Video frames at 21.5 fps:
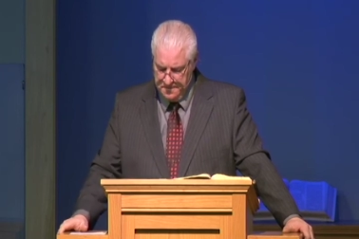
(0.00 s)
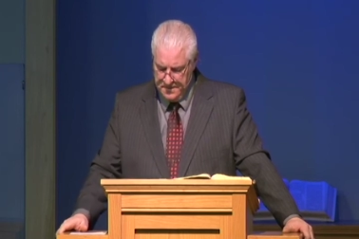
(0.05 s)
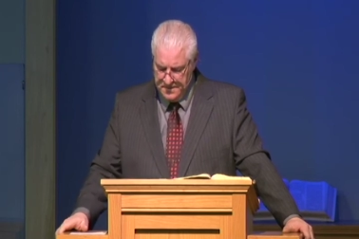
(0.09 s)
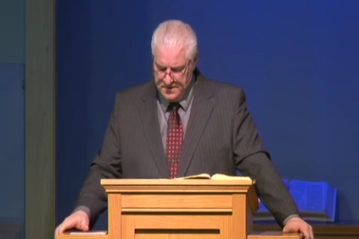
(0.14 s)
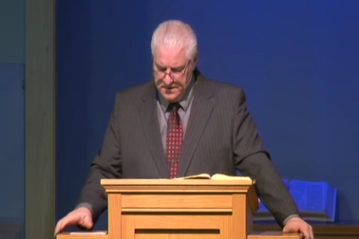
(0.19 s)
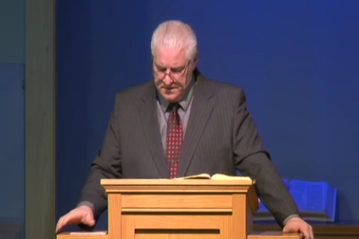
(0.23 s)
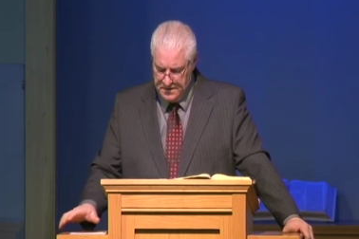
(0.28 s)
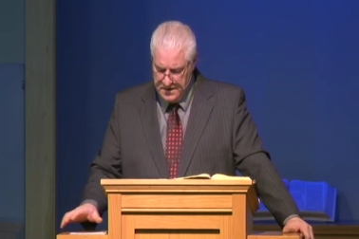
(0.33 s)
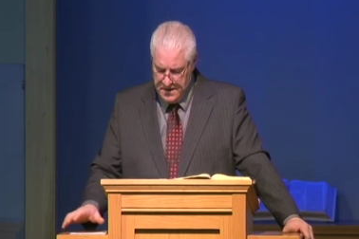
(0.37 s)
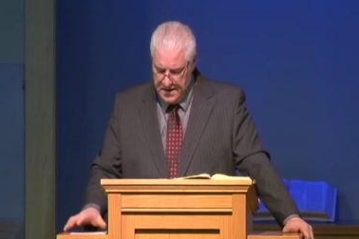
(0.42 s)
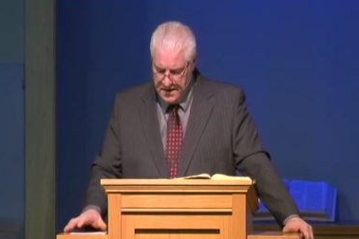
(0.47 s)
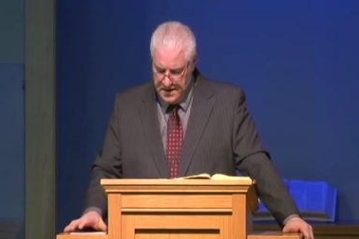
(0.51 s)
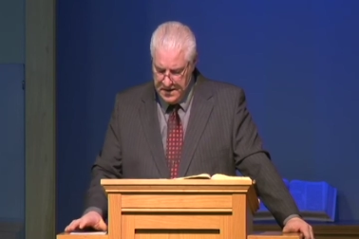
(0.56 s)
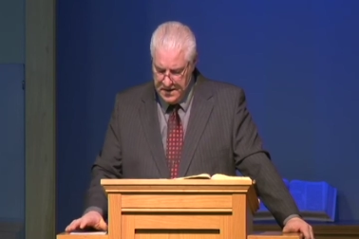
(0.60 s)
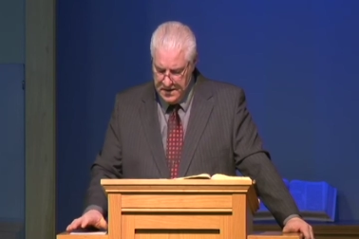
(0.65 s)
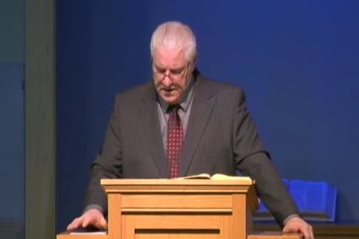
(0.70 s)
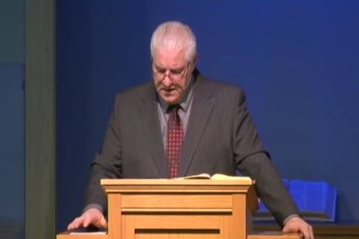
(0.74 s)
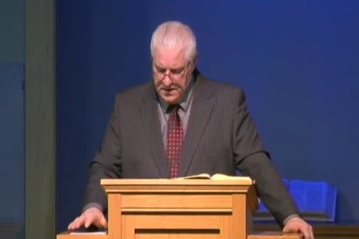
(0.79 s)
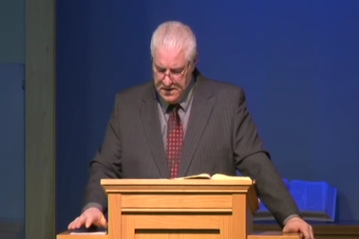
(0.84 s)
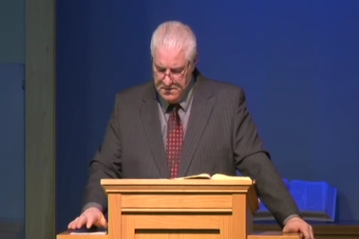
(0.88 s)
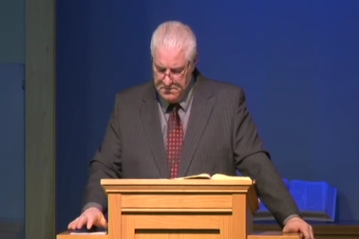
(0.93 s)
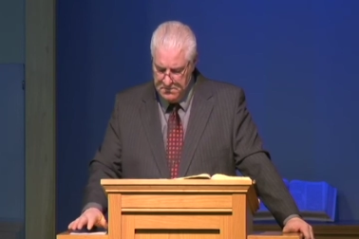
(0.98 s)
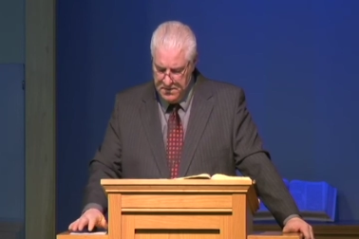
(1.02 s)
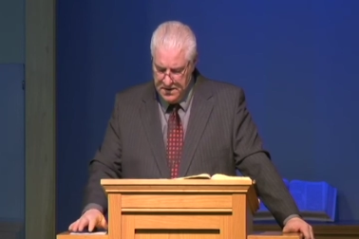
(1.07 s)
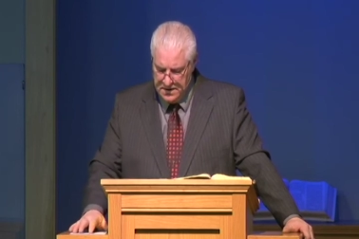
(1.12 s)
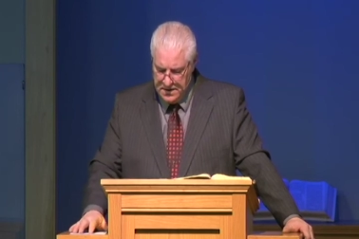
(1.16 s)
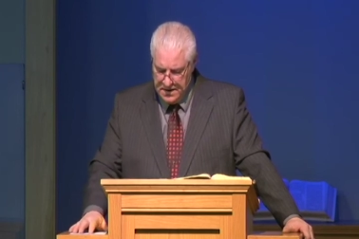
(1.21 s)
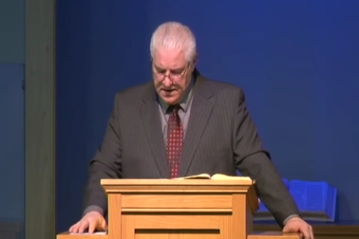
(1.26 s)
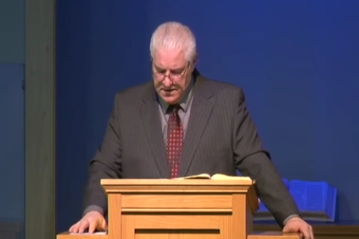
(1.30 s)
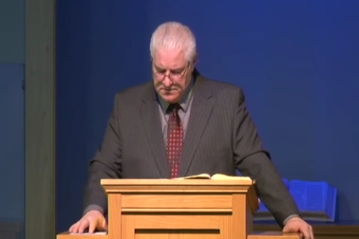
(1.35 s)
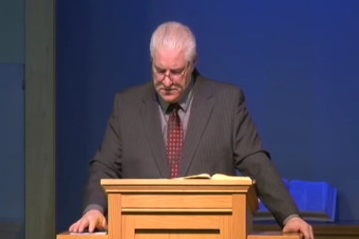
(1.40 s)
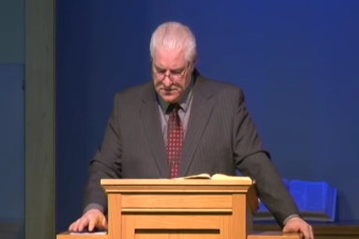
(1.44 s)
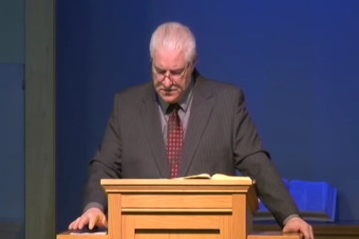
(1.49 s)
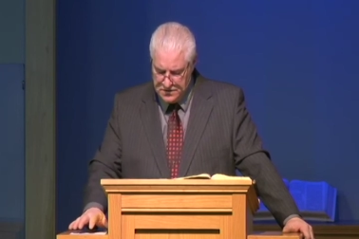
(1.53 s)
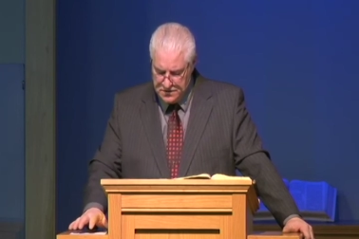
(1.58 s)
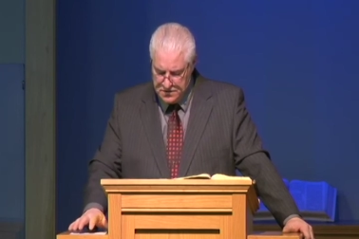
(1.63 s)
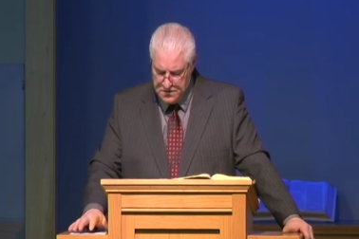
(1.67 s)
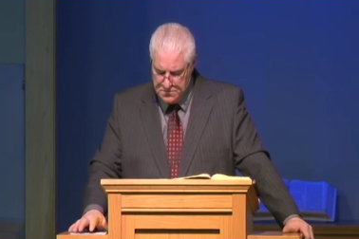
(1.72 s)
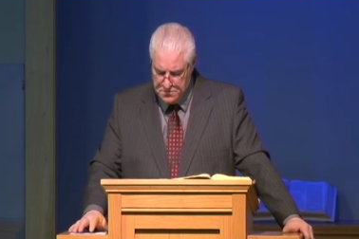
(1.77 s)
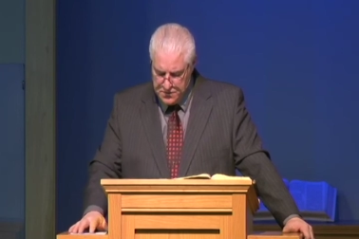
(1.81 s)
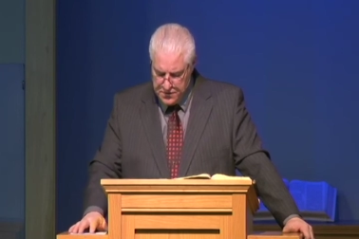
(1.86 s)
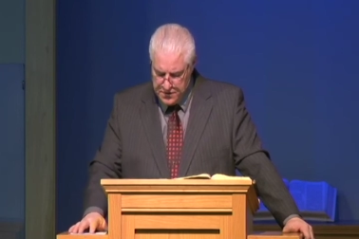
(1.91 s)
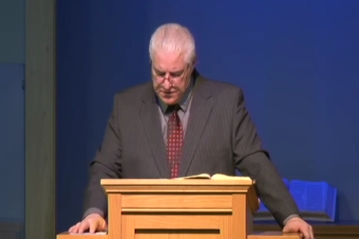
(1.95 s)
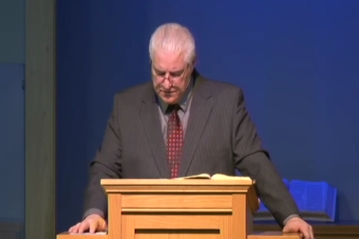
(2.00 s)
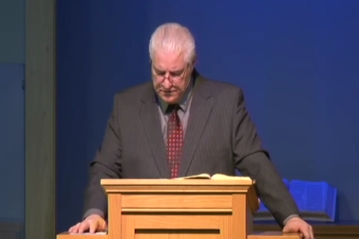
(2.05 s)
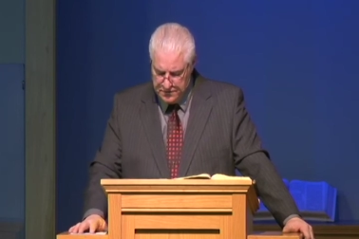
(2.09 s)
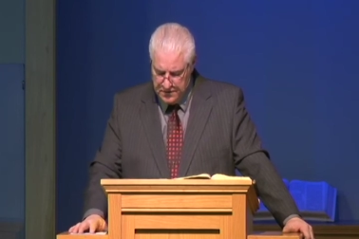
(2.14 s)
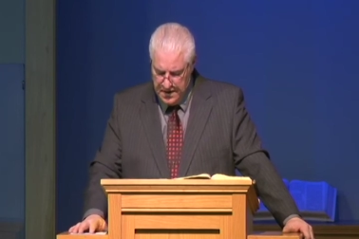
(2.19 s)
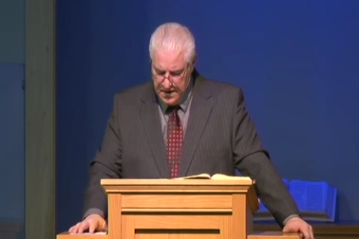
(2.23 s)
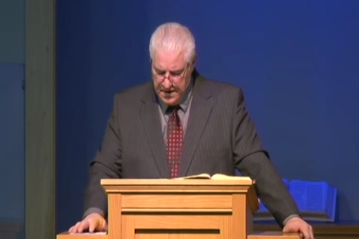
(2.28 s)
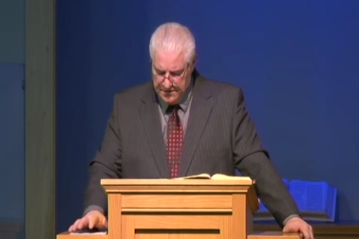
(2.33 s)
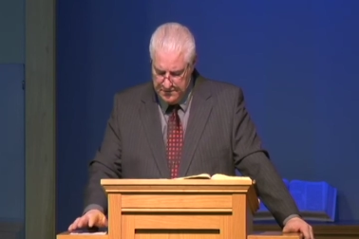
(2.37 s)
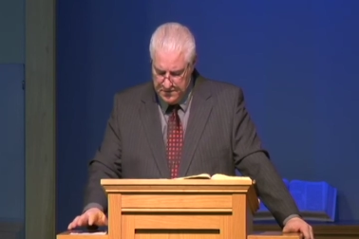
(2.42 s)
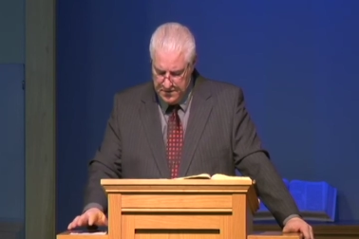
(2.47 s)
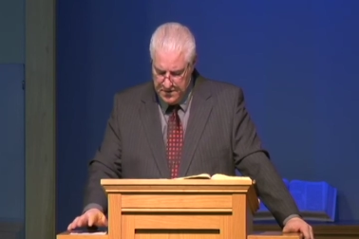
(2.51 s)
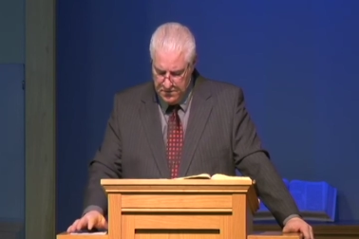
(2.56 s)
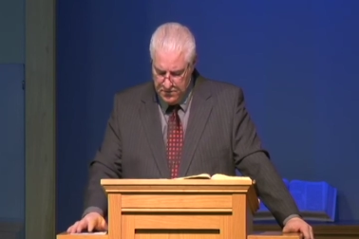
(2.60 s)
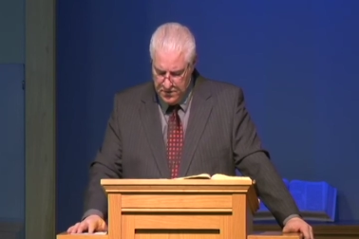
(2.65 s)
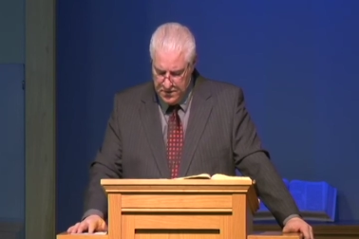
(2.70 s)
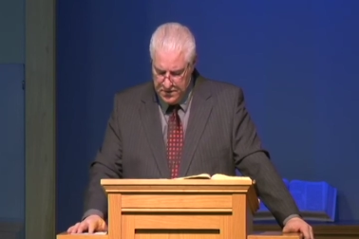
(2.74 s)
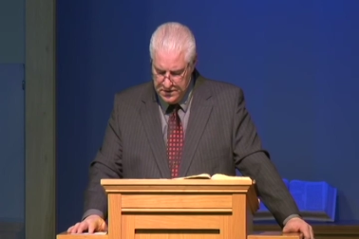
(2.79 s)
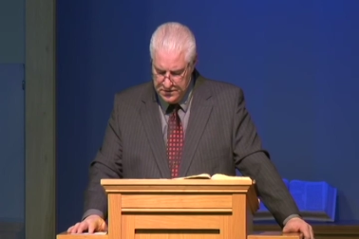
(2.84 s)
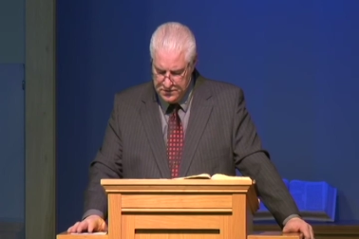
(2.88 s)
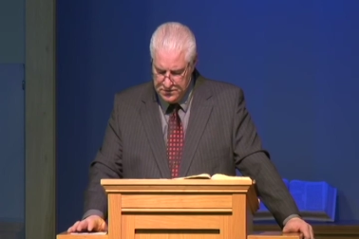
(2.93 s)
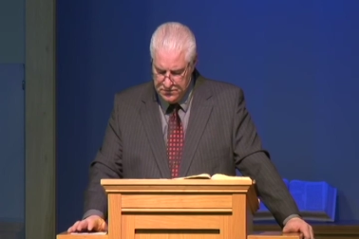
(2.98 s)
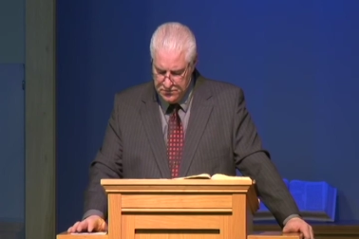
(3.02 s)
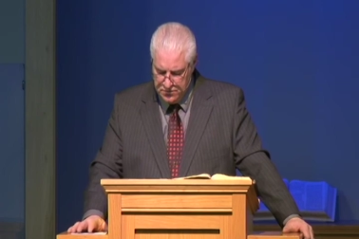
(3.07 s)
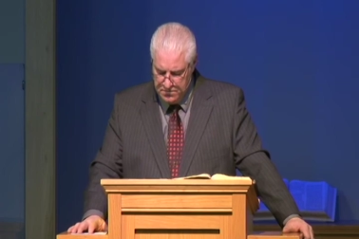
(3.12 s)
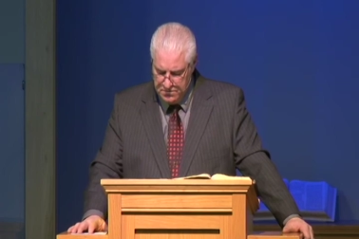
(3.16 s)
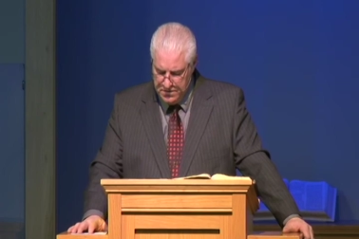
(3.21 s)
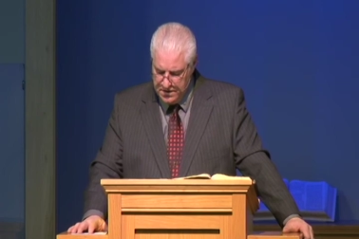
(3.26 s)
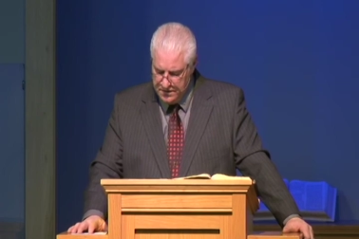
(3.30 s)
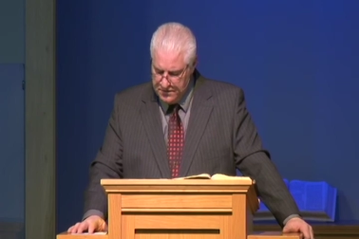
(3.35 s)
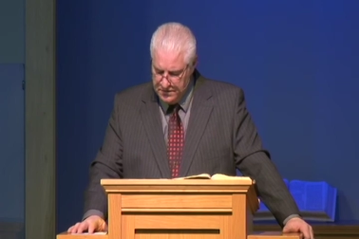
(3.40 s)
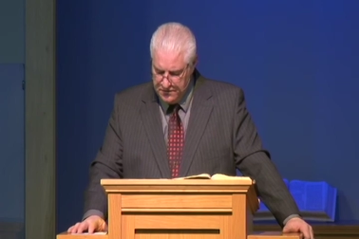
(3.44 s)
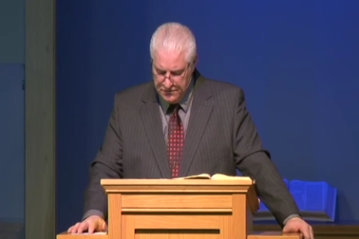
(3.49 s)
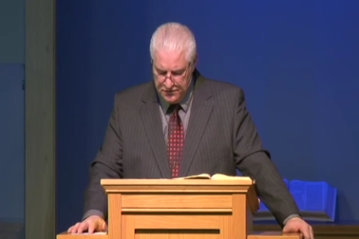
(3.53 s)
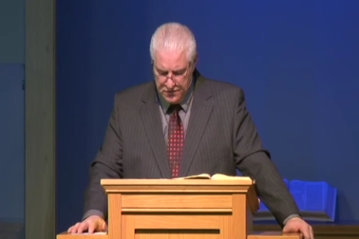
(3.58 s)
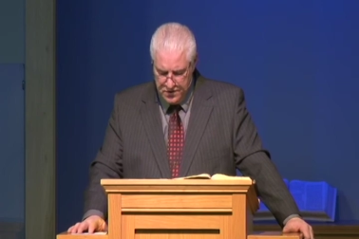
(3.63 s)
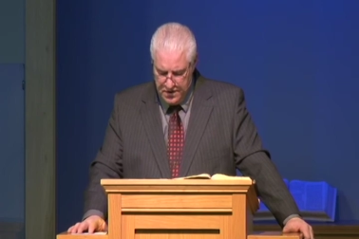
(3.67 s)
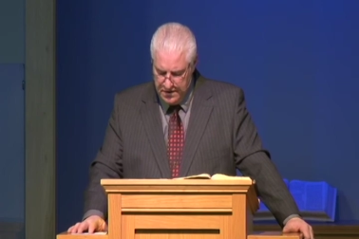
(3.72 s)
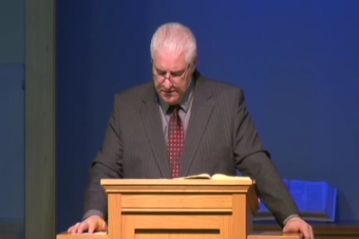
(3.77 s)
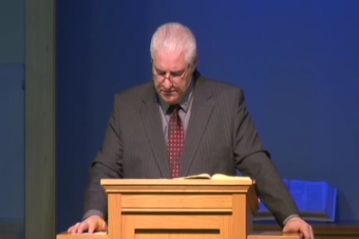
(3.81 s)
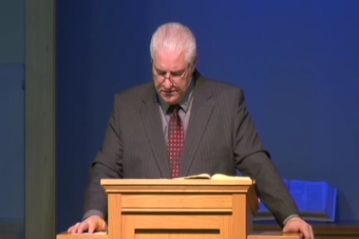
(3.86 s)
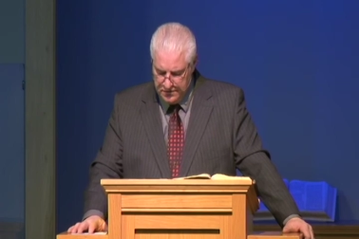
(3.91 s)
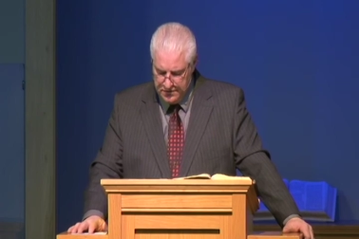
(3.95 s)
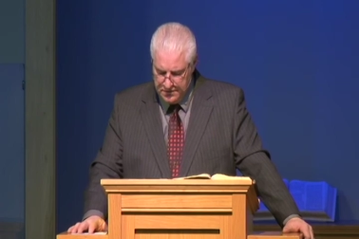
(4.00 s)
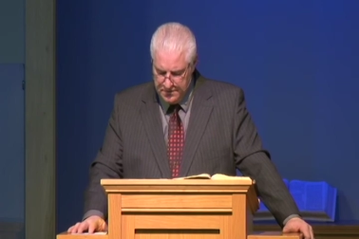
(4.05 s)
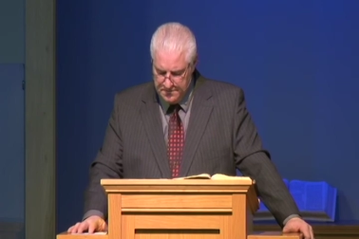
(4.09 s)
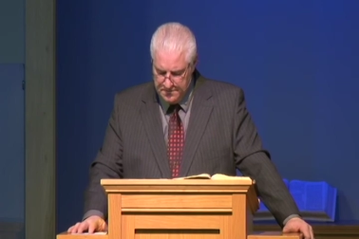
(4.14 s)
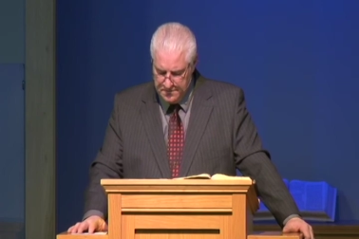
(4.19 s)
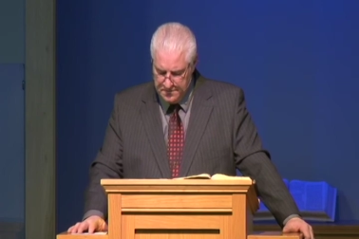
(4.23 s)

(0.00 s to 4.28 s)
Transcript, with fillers: Today, my name is in the book of life, and I want it to remain there forever.